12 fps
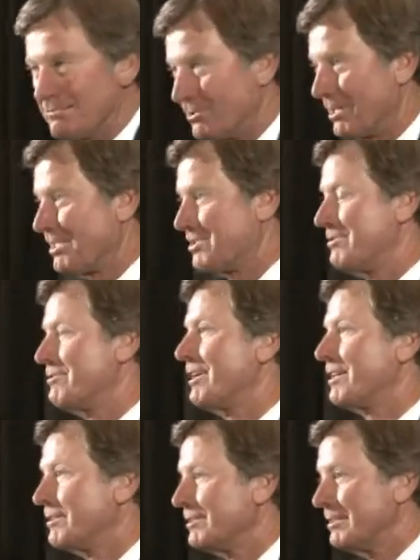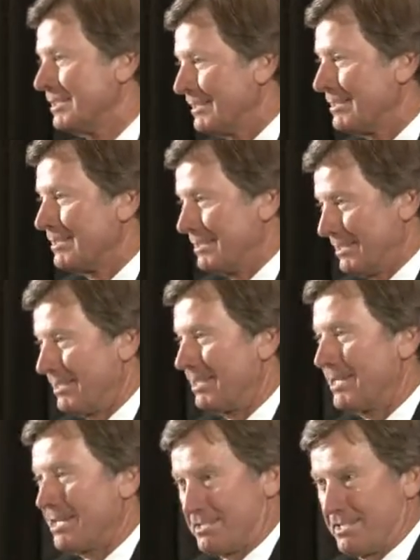relation director,
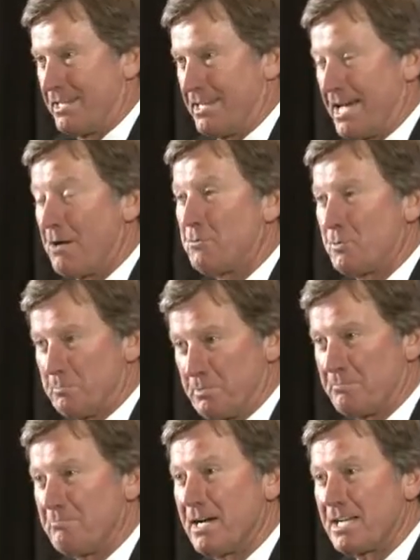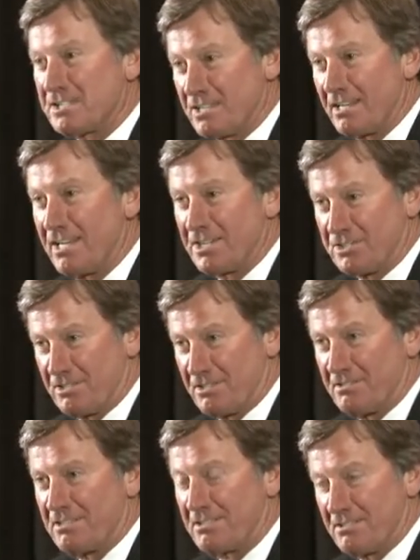and I said, I want to put my
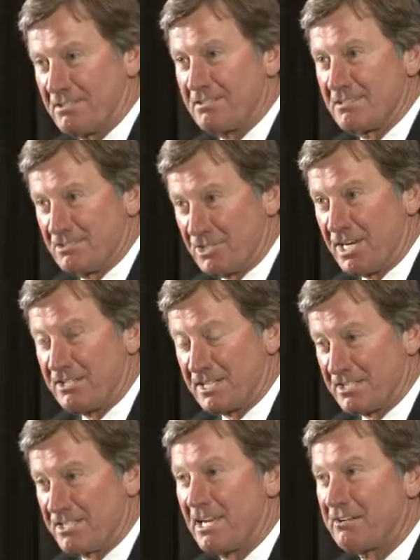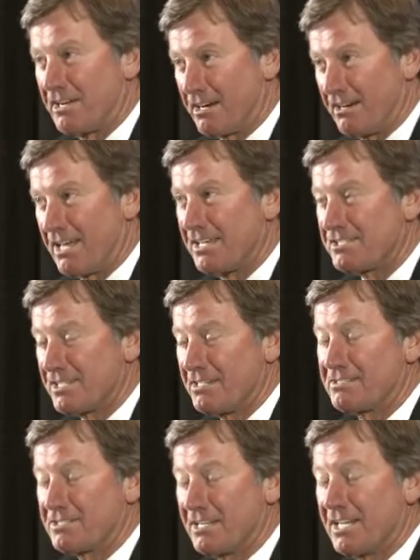selection, change that South Carolina
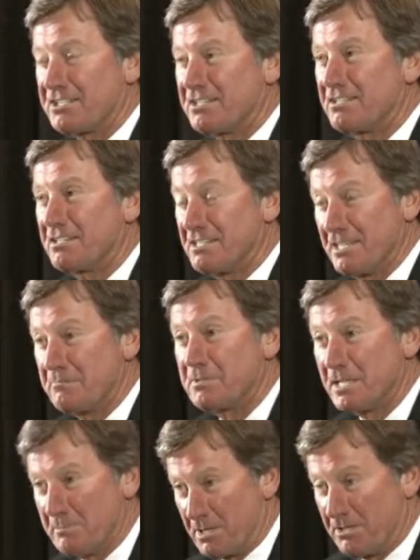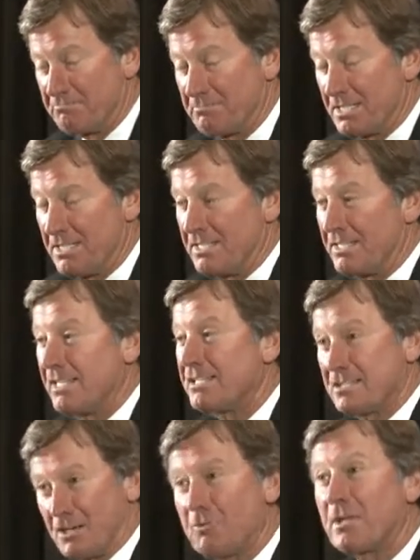selection to Tim Tebow. He
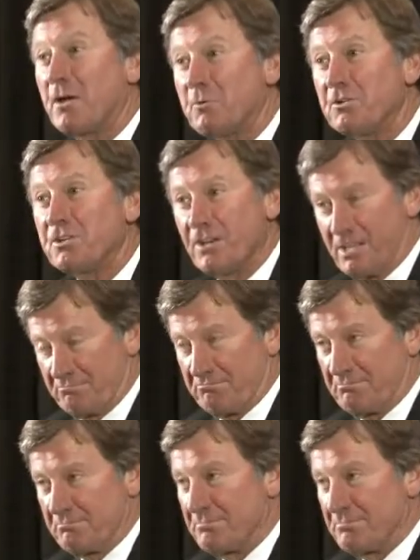said, okay, we'll do it.